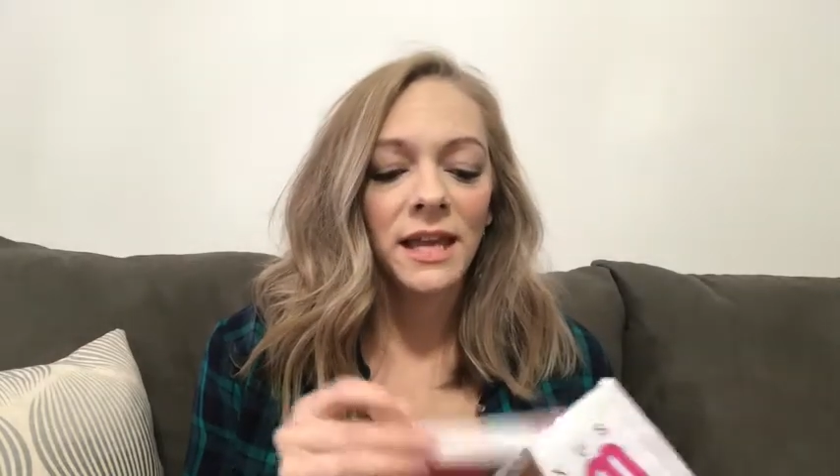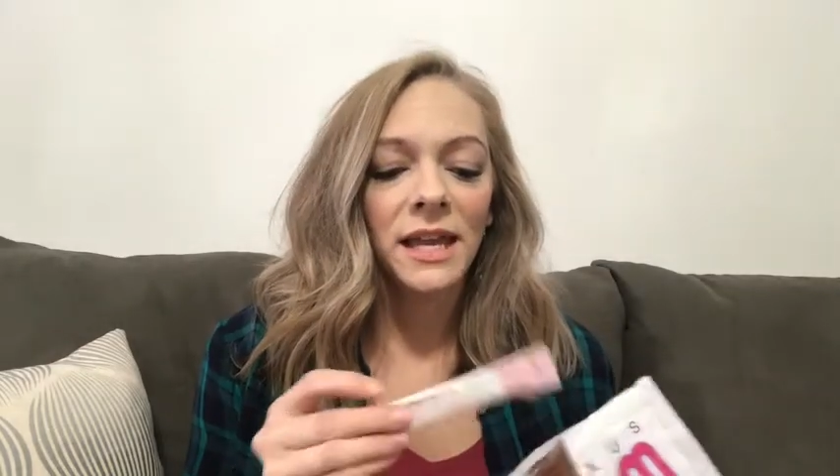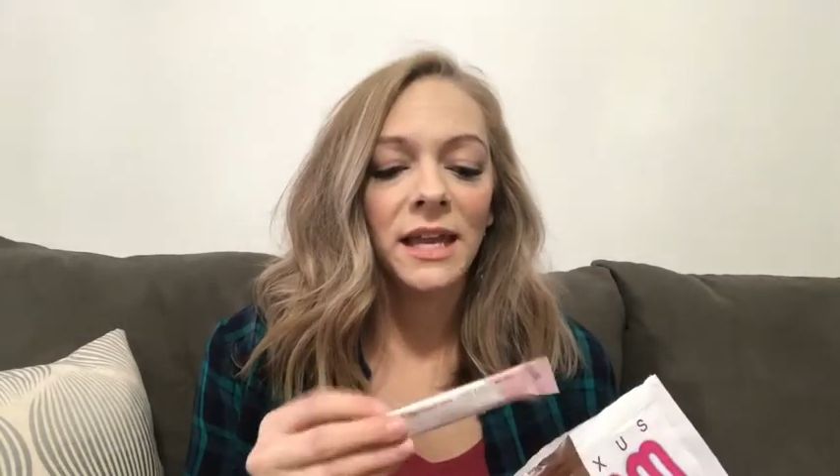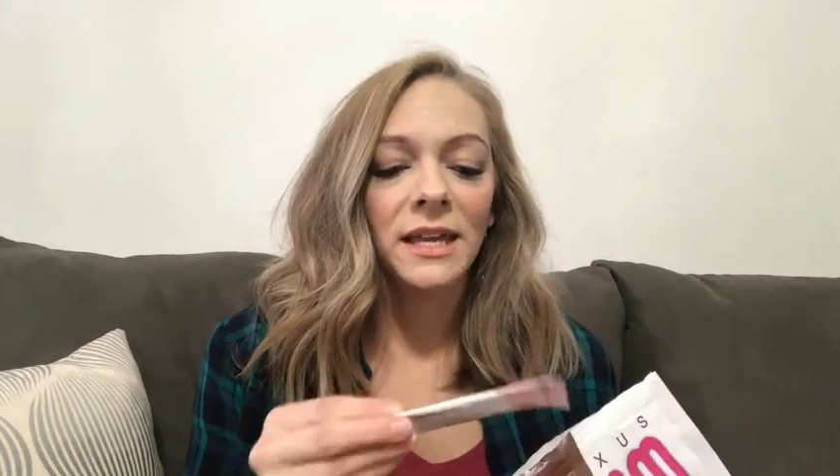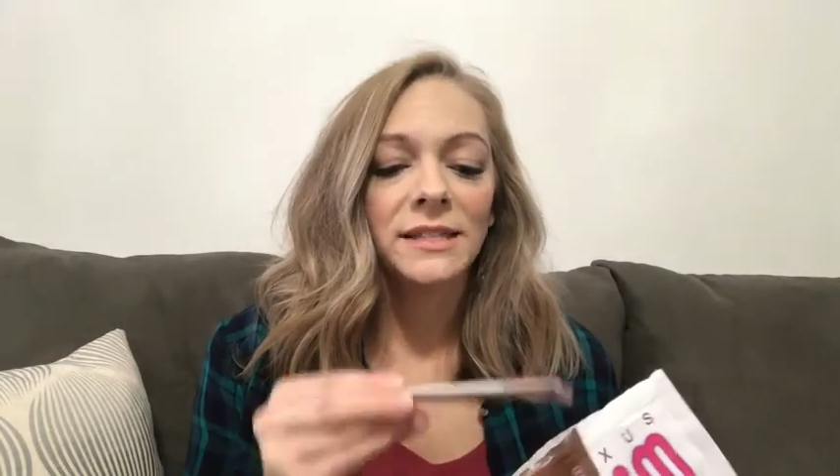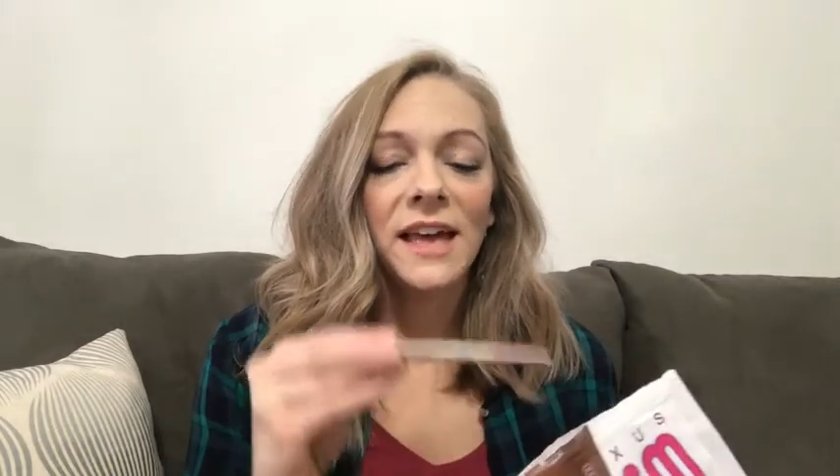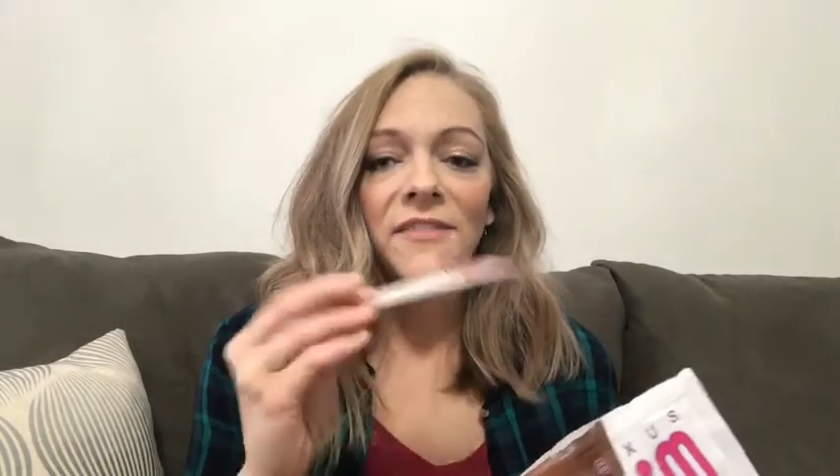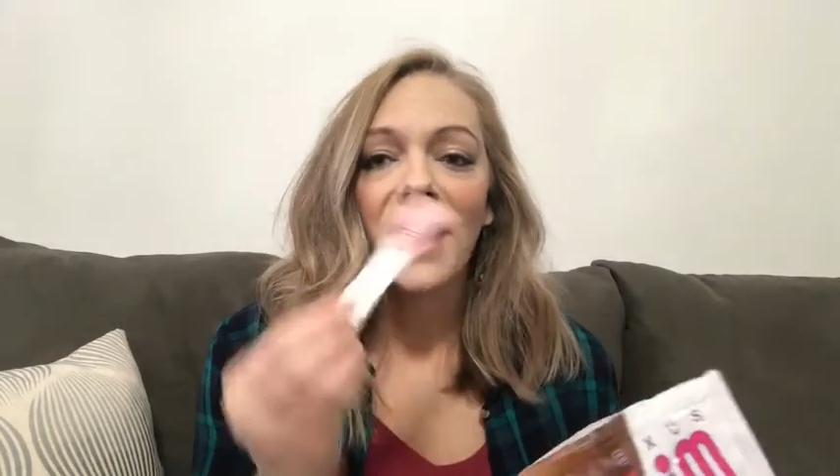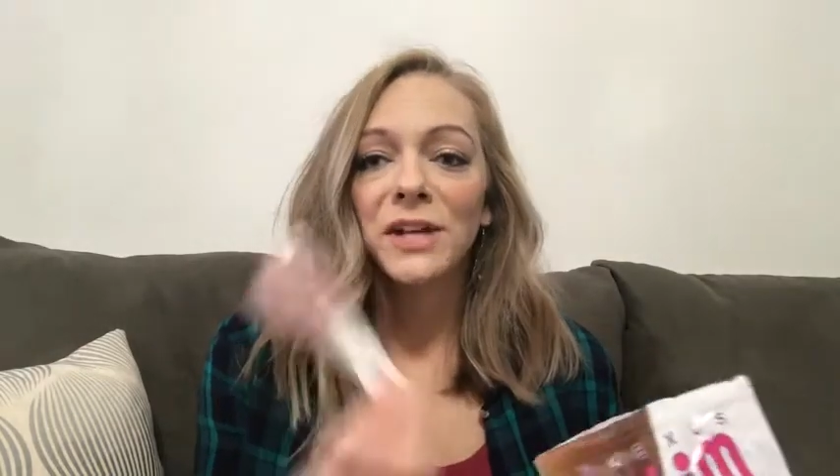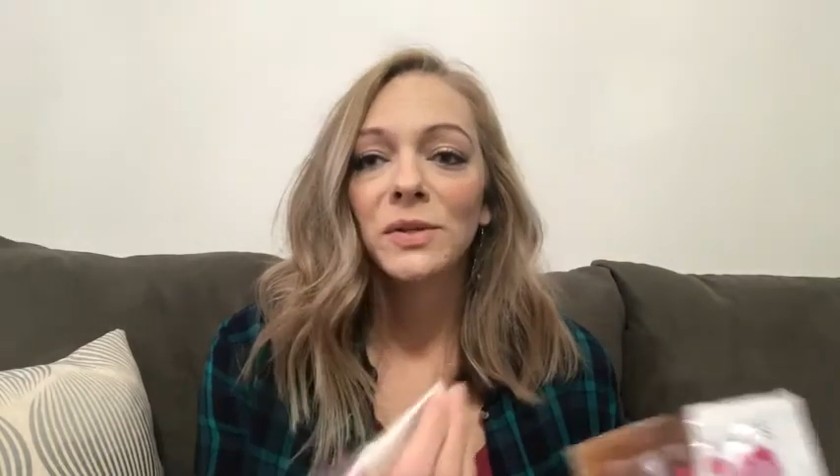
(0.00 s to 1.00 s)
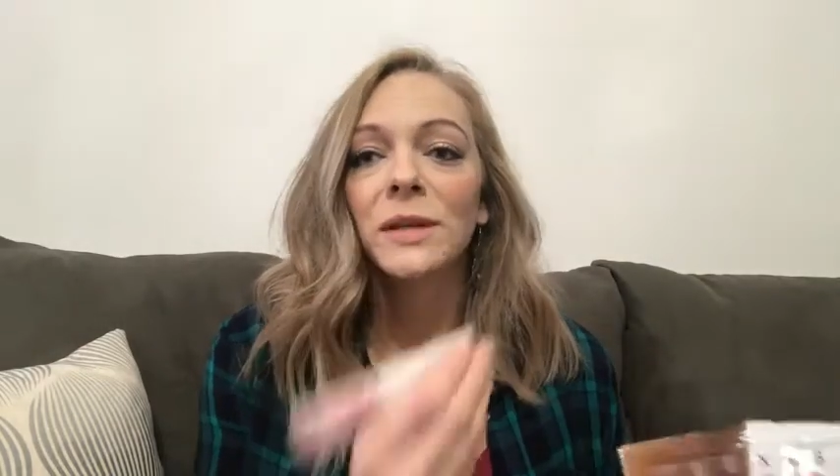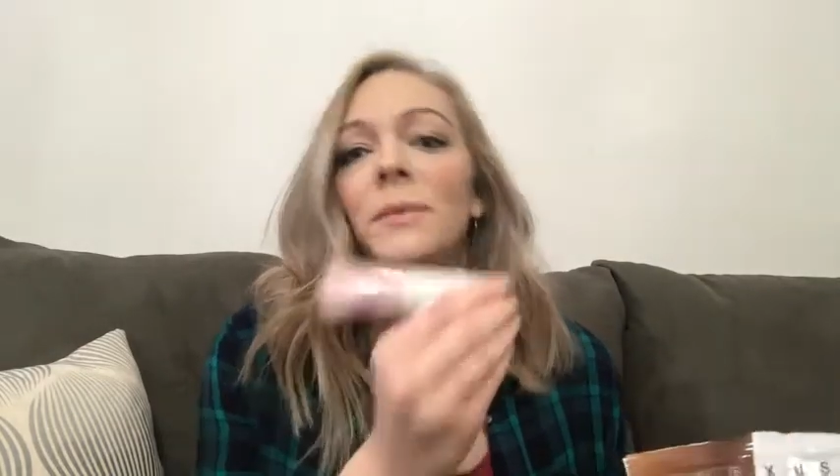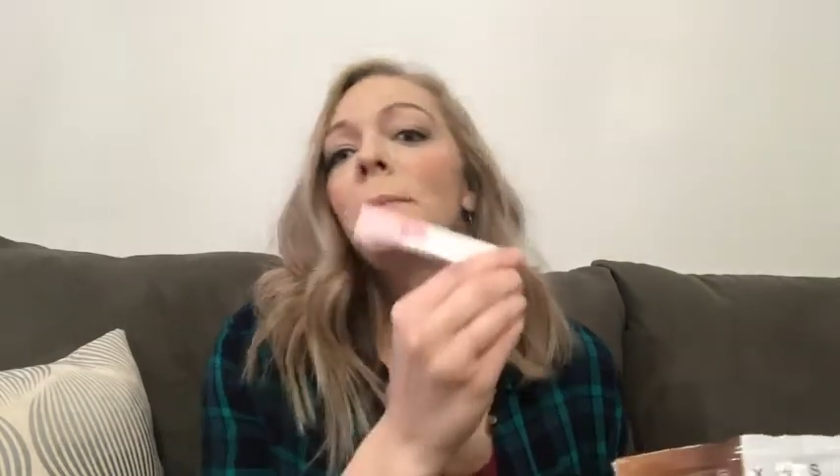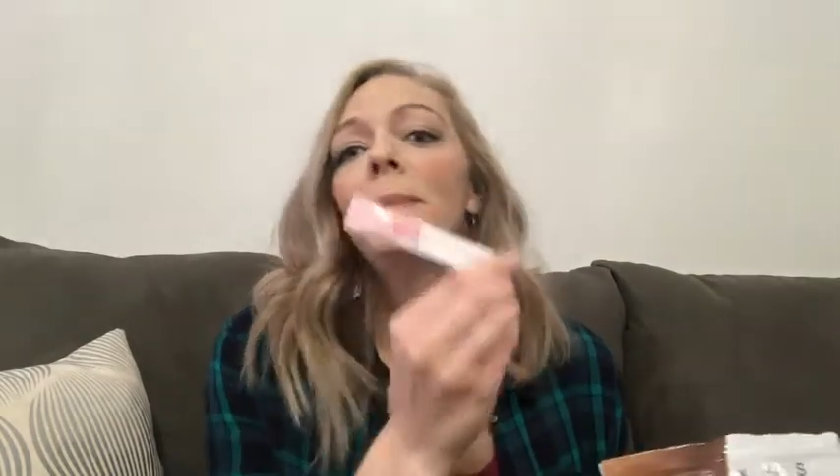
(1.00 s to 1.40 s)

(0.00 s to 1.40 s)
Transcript: is I've actually been